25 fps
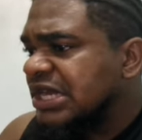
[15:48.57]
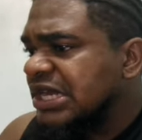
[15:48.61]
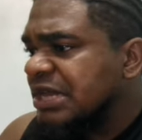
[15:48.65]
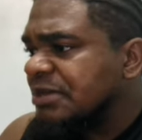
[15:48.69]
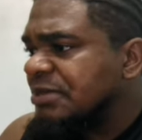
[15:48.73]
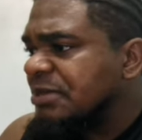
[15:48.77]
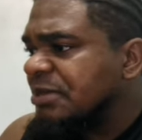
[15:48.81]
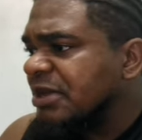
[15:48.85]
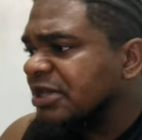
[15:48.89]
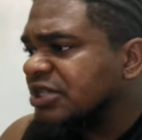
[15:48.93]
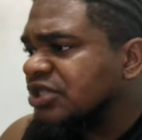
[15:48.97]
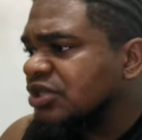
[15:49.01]

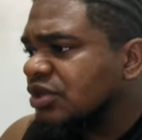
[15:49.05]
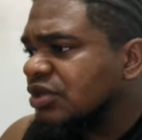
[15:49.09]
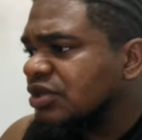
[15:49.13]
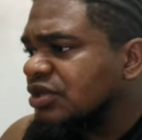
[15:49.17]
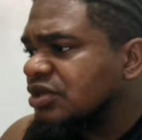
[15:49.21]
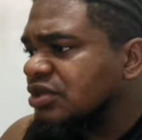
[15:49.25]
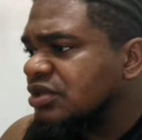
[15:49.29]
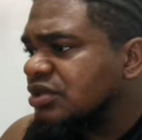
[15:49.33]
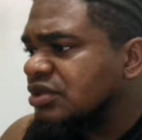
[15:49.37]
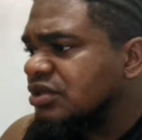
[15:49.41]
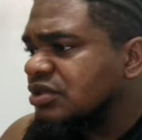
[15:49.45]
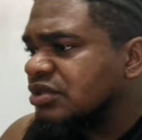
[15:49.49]
Let me make sure
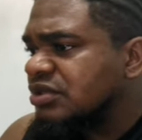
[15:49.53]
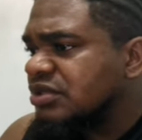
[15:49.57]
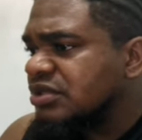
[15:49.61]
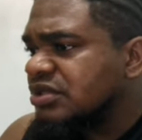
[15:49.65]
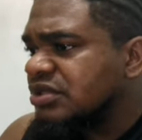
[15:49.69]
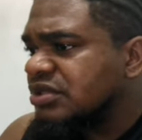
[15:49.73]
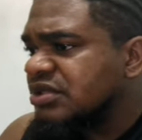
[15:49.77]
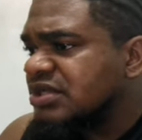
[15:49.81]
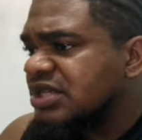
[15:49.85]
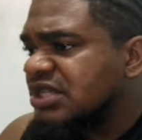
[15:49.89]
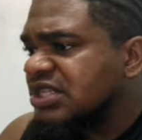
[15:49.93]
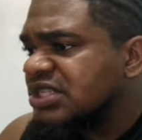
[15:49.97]

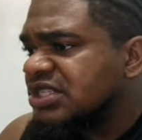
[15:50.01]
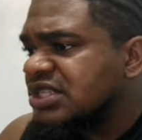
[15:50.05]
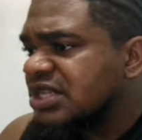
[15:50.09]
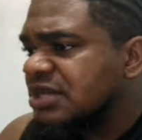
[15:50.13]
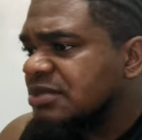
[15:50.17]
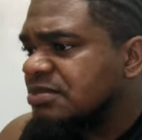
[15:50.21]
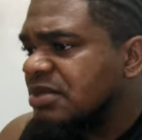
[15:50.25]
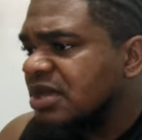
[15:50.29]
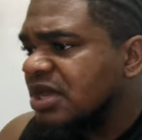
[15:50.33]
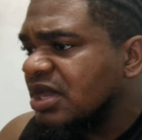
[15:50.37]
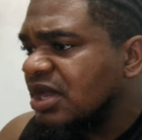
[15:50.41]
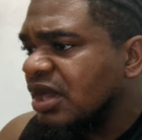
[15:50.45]
you see this
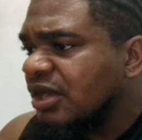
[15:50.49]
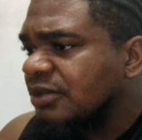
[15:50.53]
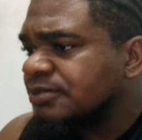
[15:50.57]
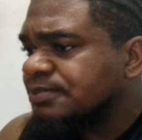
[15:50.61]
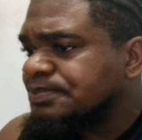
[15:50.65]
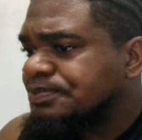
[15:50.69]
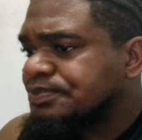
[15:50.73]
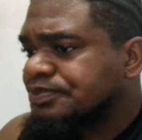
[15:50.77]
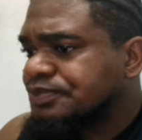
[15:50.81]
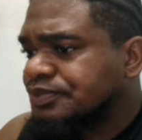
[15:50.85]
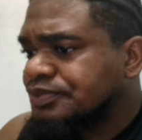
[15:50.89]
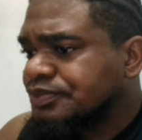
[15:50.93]
thing bigger
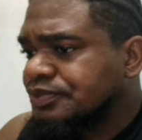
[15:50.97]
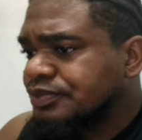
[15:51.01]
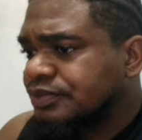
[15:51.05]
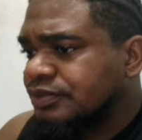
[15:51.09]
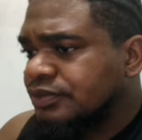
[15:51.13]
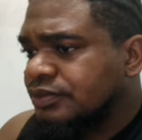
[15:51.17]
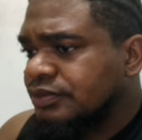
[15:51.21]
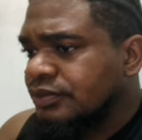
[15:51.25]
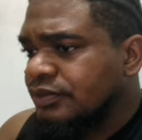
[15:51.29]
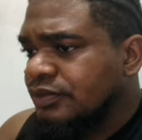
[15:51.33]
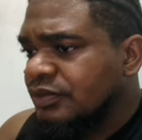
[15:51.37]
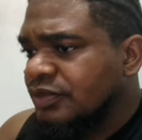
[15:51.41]

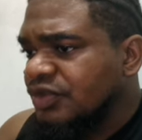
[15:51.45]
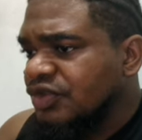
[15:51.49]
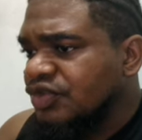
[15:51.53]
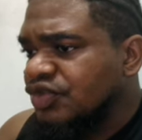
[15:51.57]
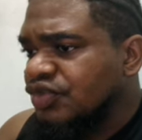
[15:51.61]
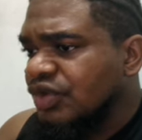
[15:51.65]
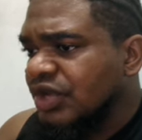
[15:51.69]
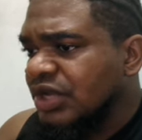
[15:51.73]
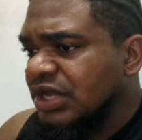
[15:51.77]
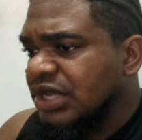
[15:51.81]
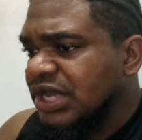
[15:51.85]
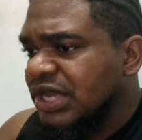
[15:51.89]

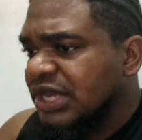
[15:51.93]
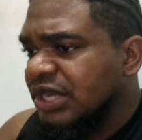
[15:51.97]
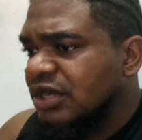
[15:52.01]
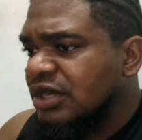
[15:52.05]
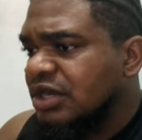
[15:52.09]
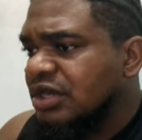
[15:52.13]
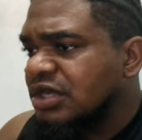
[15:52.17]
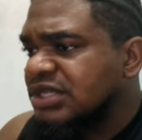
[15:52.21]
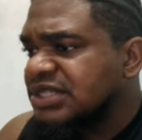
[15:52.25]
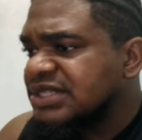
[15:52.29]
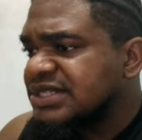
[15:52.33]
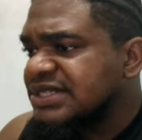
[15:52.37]
so you can get an
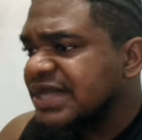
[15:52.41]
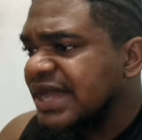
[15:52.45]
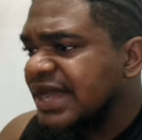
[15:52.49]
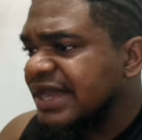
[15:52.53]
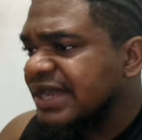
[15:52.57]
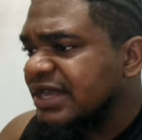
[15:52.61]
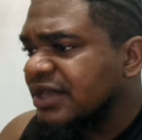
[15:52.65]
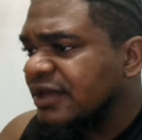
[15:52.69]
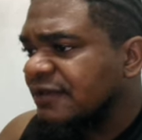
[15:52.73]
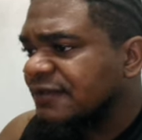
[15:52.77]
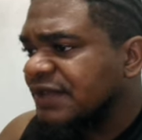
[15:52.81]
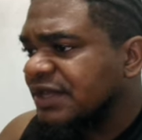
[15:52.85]

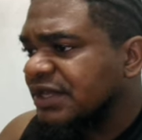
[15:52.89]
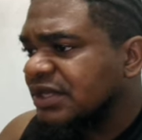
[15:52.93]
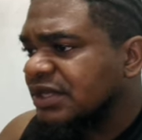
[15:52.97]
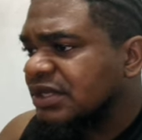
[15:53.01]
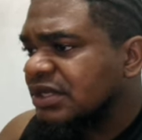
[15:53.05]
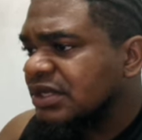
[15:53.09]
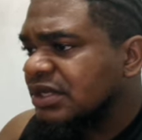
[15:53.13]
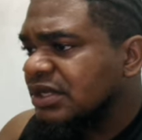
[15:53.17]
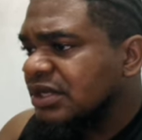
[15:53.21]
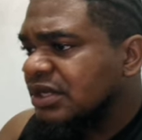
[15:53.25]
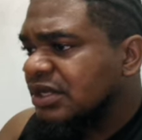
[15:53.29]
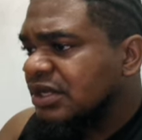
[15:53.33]
understanding of it
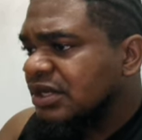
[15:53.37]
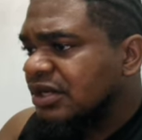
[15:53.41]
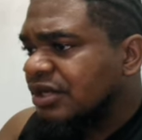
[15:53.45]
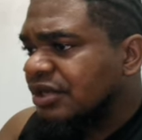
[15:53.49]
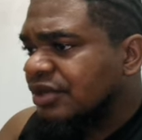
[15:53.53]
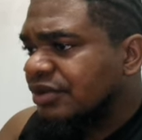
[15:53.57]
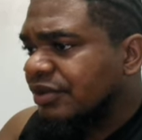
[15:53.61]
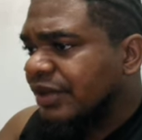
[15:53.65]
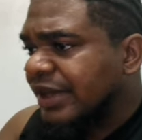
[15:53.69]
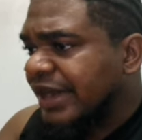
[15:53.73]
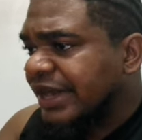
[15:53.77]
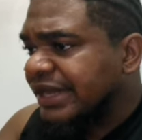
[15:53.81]

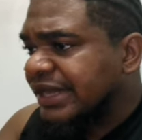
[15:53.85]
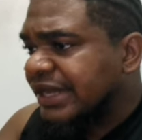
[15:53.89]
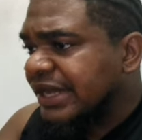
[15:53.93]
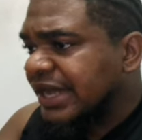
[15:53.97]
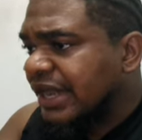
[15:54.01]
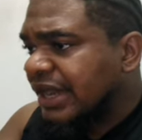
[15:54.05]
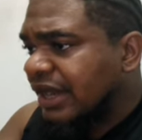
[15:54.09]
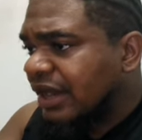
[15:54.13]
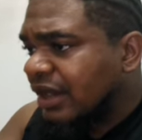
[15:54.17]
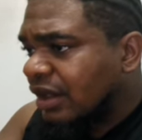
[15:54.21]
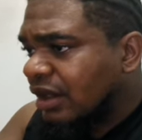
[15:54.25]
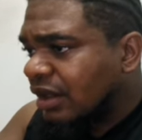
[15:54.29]
right
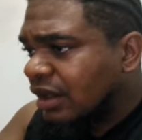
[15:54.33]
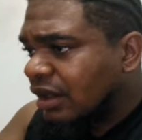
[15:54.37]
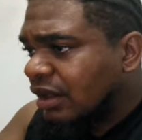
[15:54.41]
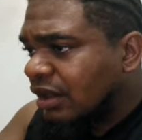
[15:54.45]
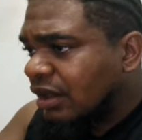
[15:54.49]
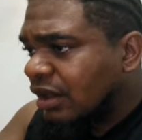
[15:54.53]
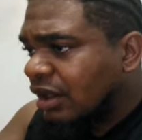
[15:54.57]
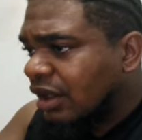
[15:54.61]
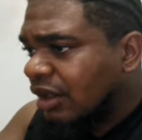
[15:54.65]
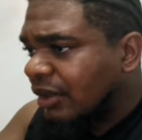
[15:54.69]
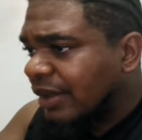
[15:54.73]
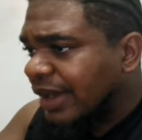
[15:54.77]
there.
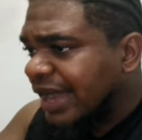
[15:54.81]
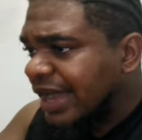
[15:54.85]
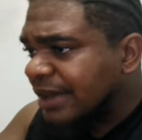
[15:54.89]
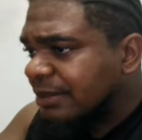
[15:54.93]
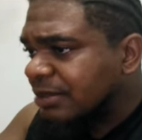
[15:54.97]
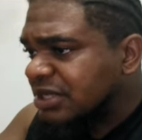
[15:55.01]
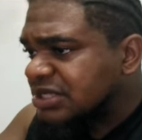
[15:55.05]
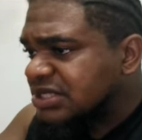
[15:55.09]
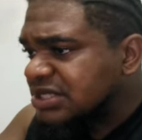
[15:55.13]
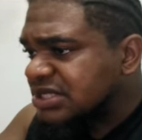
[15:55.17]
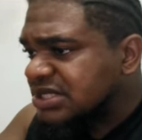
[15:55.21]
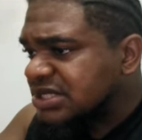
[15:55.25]
All right,
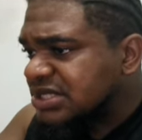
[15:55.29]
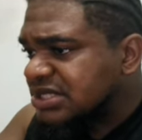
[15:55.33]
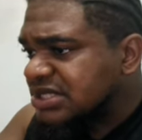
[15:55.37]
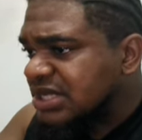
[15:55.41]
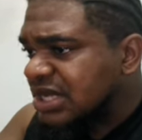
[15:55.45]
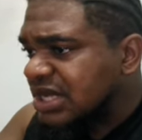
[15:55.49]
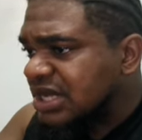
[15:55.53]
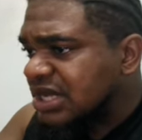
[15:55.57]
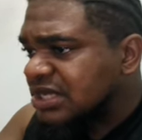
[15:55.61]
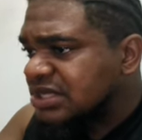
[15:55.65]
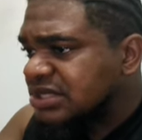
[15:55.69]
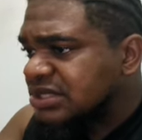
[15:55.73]
brothers and
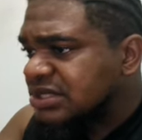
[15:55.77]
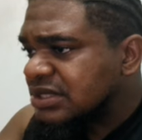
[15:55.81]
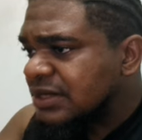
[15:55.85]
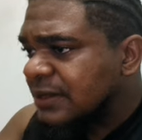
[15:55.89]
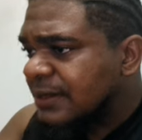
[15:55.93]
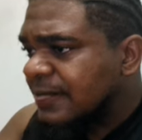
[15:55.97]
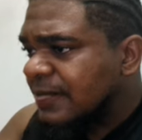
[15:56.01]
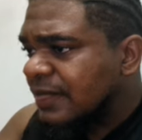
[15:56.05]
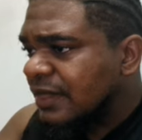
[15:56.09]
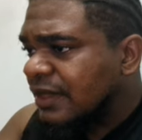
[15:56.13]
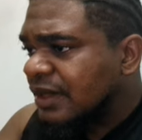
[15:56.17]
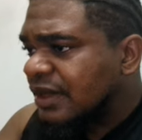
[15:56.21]
sisters,
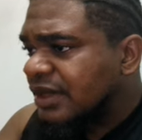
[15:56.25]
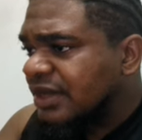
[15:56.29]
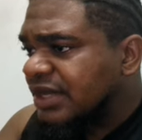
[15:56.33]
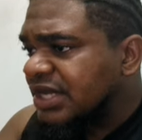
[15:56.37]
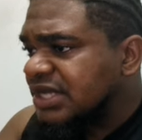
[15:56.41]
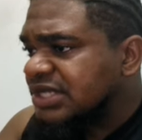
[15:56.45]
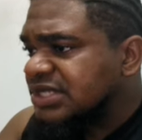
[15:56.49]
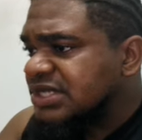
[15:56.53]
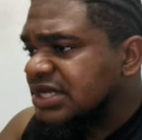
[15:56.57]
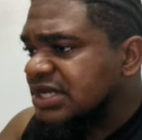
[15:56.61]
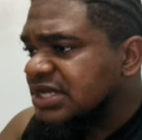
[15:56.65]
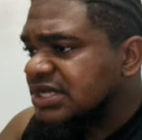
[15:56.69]

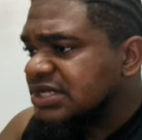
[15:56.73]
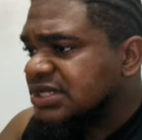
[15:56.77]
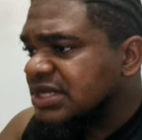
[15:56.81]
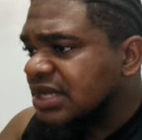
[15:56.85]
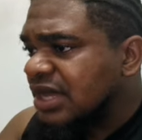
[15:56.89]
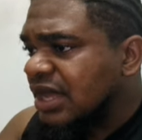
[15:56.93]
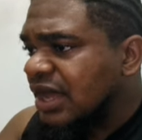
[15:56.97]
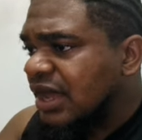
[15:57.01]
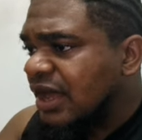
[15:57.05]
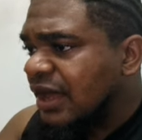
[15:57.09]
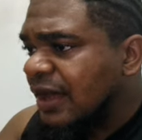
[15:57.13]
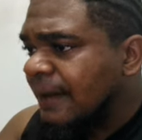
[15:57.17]
this is
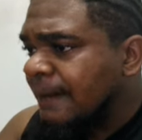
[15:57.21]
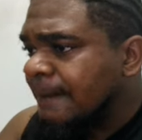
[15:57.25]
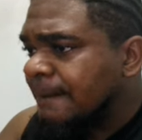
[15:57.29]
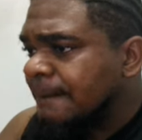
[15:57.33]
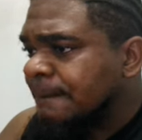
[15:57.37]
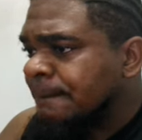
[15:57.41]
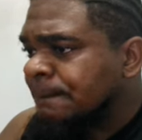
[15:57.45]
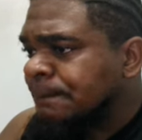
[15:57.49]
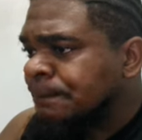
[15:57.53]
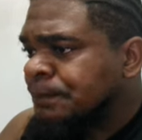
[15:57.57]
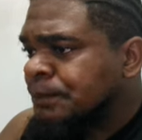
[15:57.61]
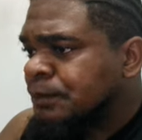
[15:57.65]
a
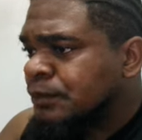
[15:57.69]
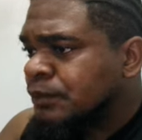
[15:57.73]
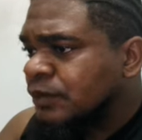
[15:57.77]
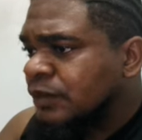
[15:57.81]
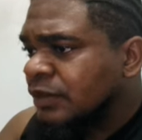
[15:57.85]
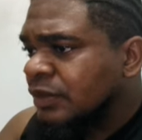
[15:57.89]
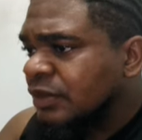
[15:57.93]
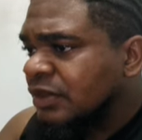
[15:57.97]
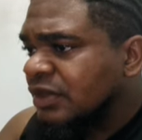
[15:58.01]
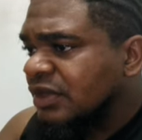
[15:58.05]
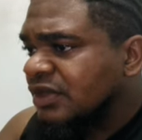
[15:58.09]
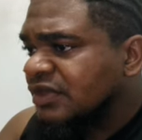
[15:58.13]

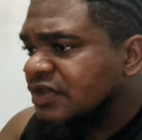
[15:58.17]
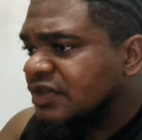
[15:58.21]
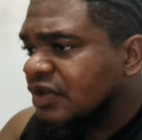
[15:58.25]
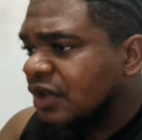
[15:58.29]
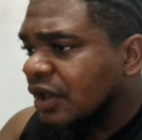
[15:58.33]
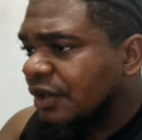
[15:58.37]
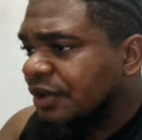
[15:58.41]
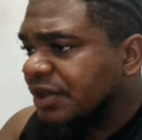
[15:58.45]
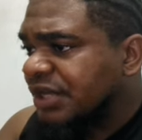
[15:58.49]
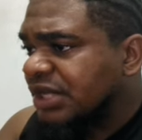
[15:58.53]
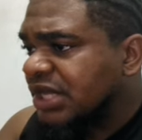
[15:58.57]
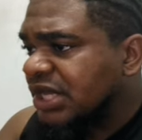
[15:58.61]

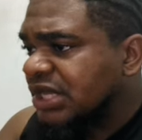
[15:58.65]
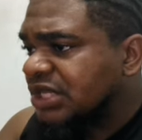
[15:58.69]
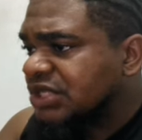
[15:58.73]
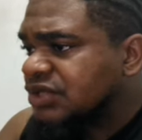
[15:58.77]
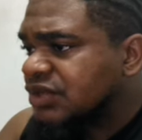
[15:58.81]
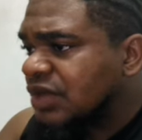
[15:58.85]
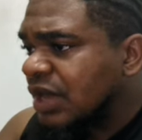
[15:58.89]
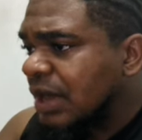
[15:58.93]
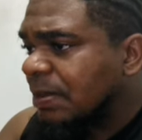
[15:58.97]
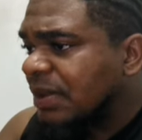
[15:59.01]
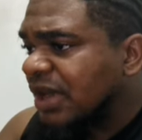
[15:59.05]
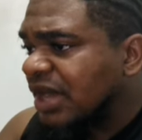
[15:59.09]
hurricane.
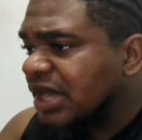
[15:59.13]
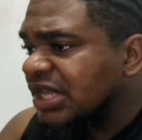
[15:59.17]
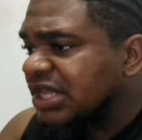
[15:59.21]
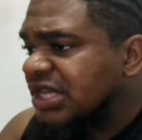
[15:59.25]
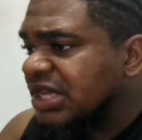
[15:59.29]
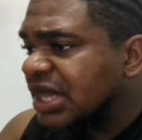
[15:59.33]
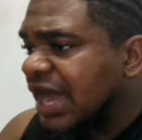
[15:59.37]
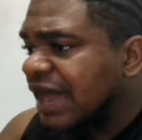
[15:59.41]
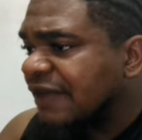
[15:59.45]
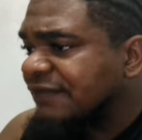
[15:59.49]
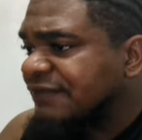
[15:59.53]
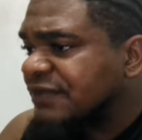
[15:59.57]
So
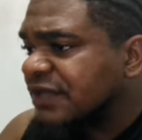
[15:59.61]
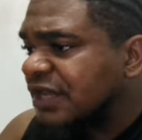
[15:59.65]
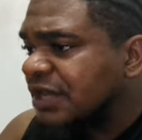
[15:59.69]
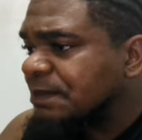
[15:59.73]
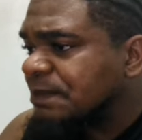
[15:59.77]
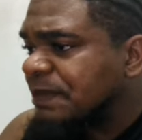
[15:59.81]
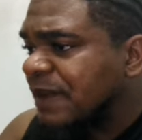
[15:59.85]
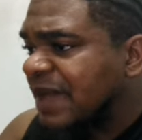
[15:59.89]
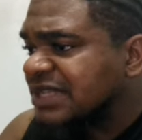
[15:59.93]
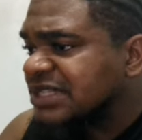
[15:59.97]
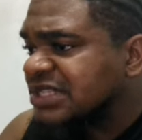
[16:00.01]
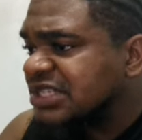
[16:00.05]
apparently after
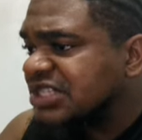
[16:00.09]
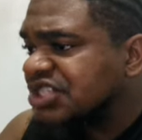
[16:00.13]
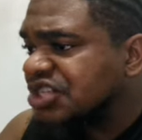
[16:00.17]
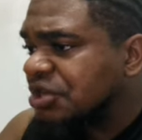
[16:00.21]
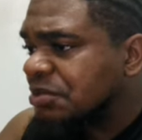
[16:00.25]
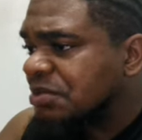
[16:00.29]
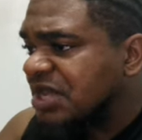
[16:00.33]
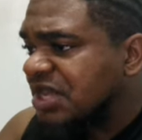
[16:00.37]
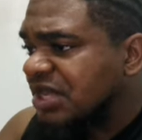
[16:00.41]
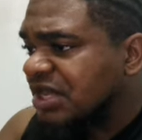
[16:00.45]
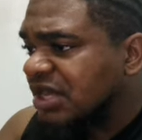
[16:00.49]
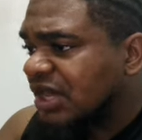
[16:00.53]
it passes
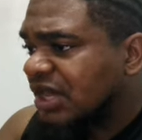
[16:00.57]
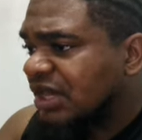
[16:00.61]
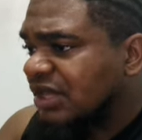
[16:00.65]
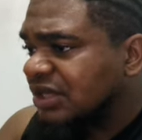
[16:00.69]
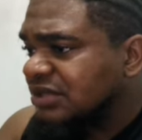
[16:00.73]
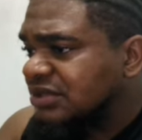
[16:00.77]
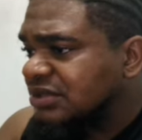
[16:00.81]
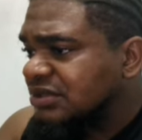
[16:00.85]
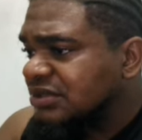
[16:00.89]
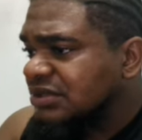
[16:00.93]
Jamaica,